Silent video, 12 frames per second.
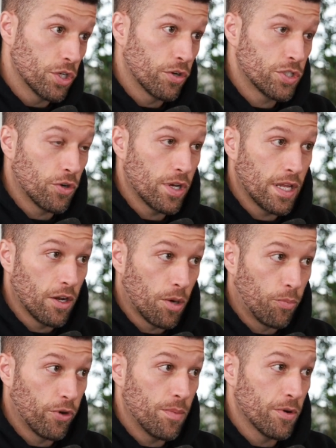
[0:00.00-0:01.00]
So you're starting to get our
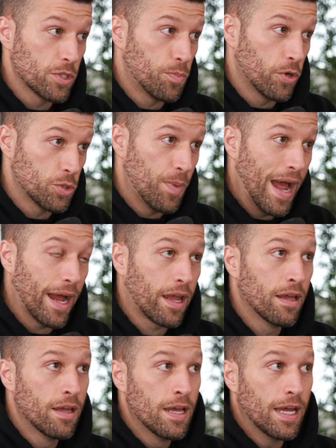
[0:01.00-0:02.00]
premiers push
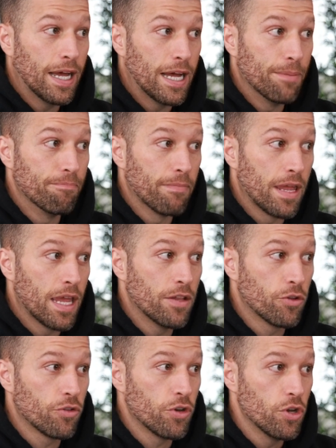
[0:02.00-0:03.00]
back,
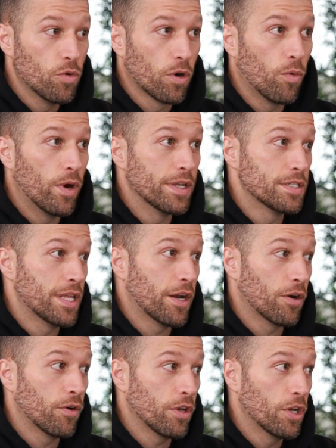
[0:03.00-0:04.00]
and they're the newer ones
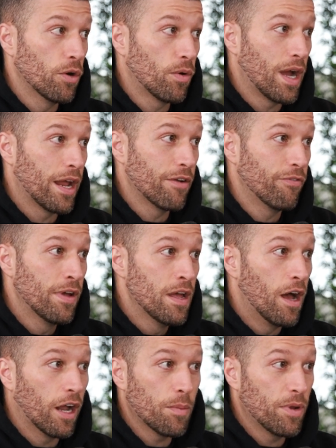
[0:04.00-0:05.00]
that are, kind of
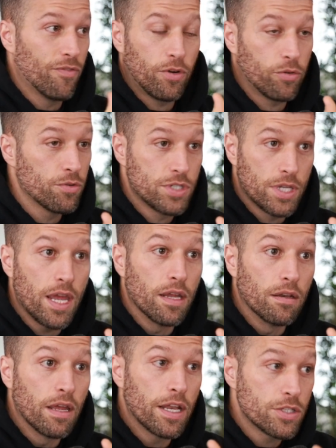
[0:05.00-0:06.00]
on a bit of a crusade,
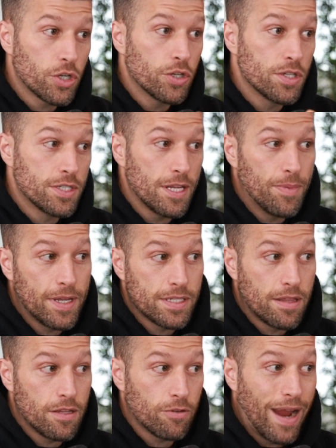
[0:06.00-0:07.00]
and it's good to see, because
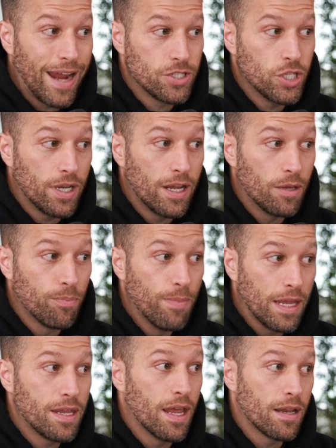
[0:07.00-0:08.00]
I think they're actually going to help
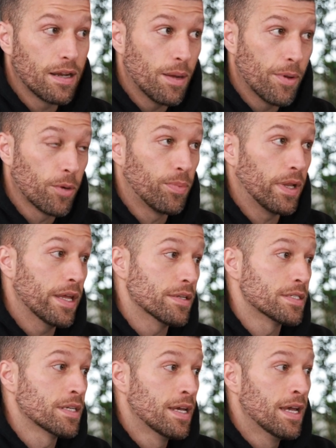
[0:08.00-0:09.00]
make Canada a better
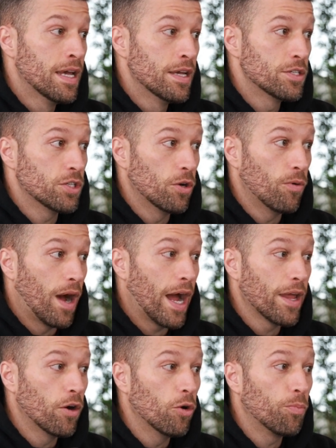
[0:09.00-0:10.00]
place. So
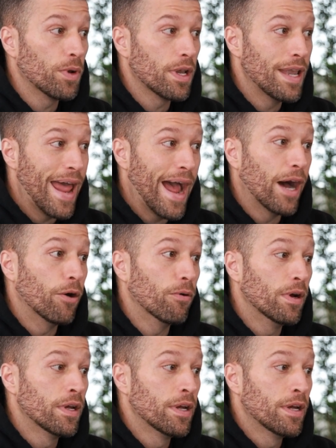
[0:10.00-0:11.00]
I hope now
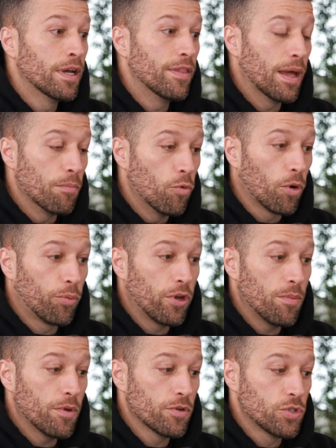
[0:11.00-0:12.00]
that more
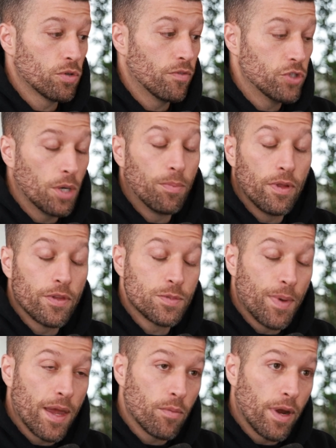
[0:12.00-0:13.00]
premiers sort of jump on this
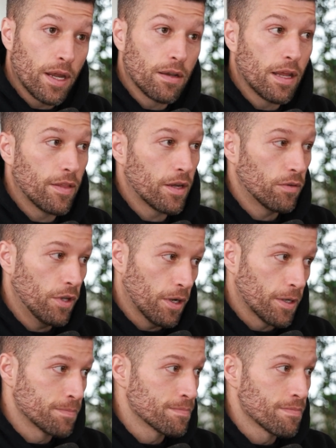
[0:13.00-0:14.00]
bandwagon and they go,
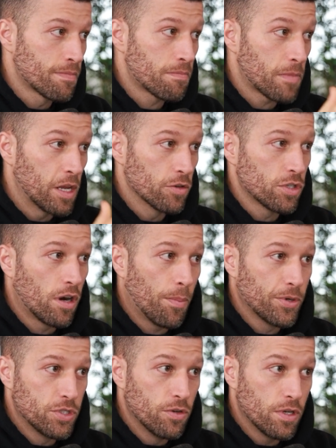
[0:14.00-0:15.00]
look, here's our
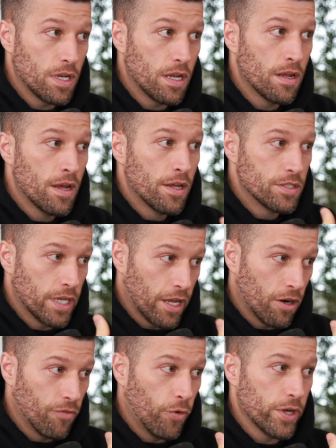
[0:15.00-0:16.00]
opportunity to
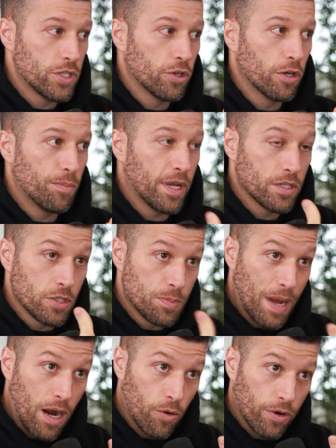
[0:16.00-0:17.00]
get our voice heard, because there's
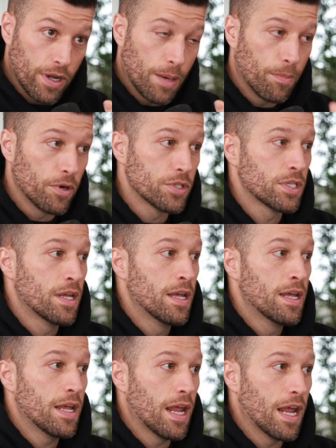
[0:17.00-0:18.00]
power in numbers,
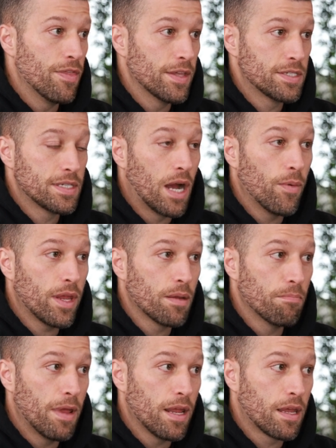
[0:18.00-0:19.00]
and this is how we
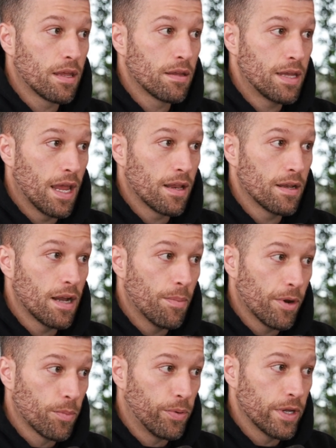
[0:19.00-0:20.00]
can make Canada a
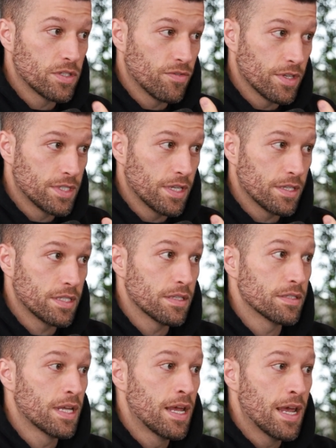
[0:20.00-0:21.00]
better place for the
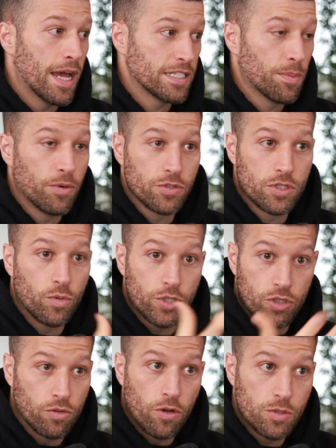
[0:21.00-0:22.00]
citizens, as opposed to what
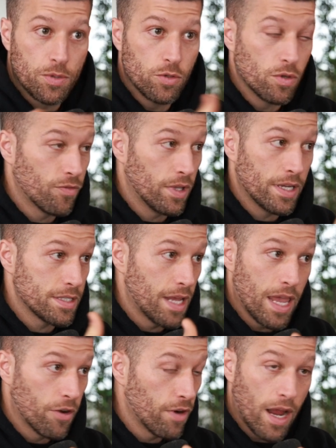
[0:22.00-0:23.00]
Trudeau's been doing for the last
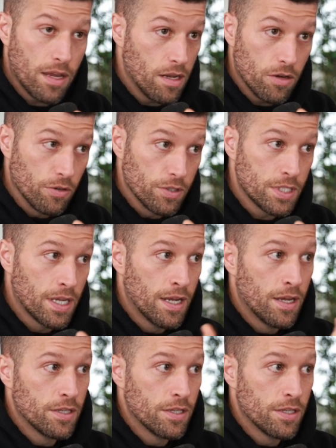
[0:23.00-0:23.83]
8 or 9 years.